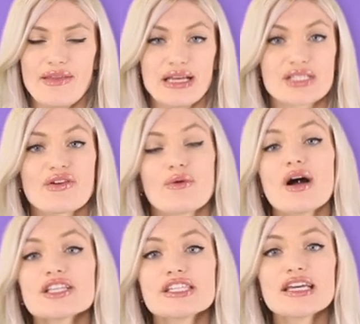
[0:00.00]
Thanks for
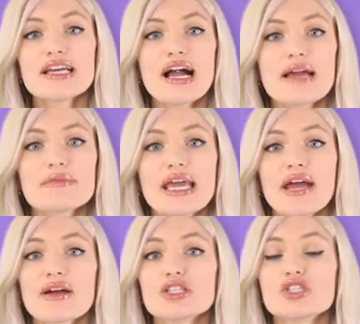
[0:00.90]
watching, I'm
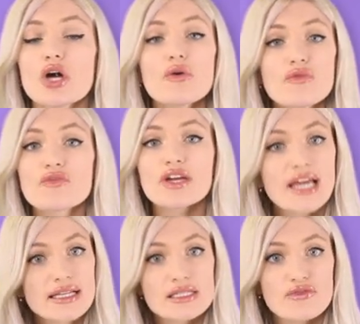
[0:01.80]
Kara. Don't
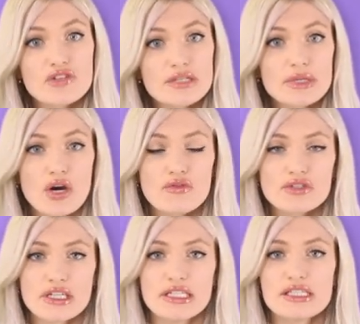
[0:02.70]
forget to follow me
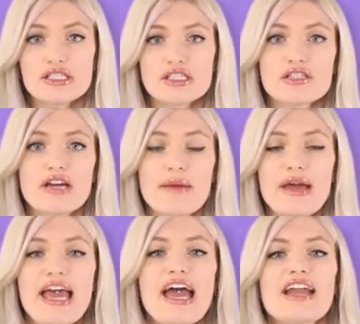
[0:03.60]
over on
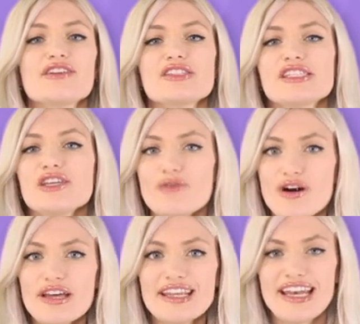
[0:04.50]
Instagram, and I'll see you
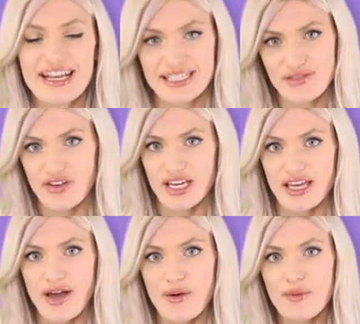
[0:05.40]
all in the next
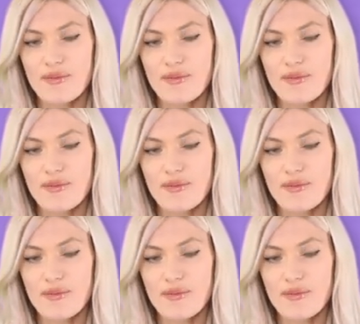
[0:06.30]
video.